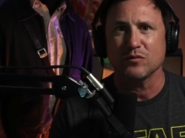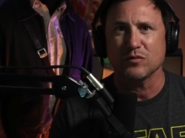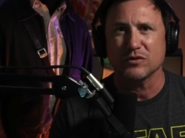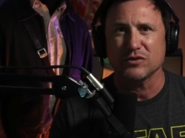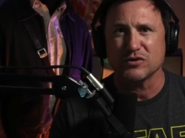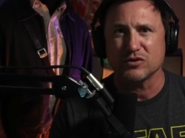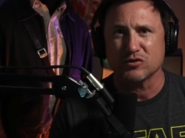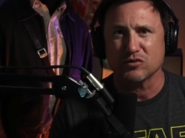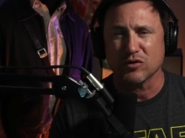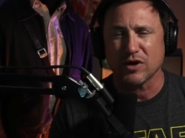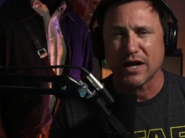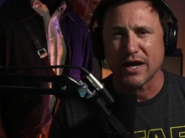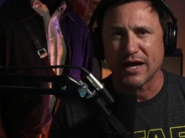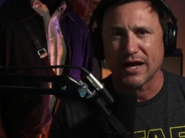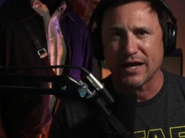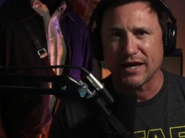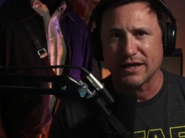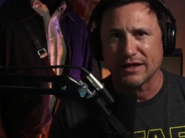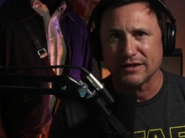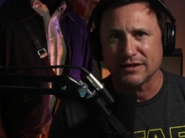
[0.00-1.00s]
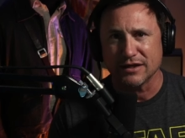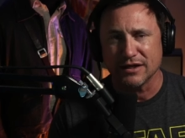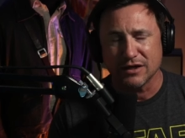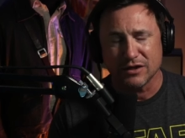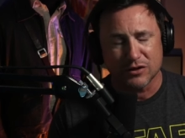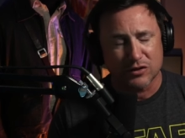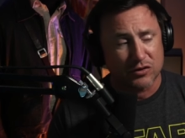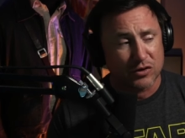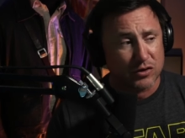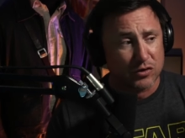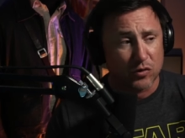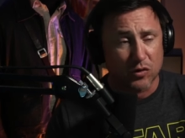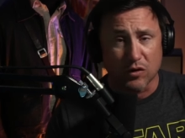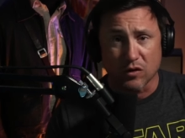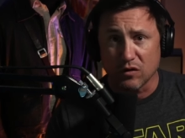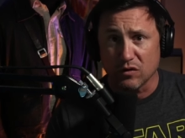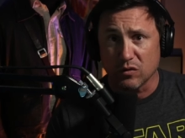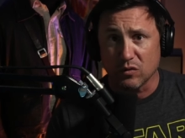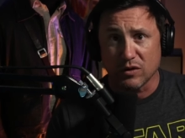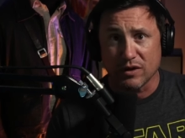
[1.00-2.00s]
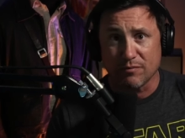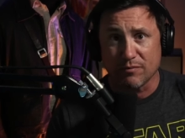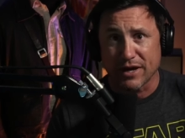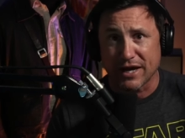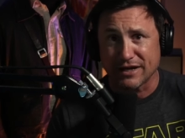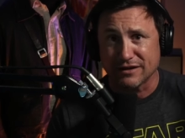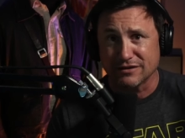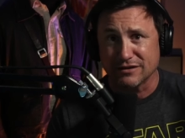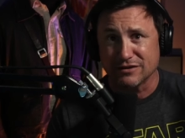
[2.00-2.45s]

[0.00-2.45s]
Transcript: was dragged. You could go all the way back to